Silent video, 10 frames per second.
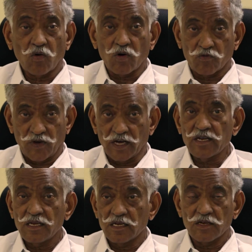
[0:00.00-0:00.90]
are
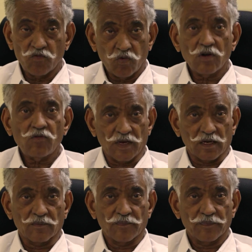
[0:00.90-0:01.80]
very
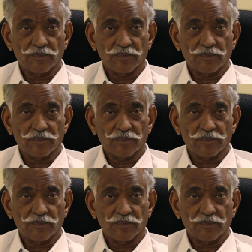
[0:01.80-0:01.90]
involving.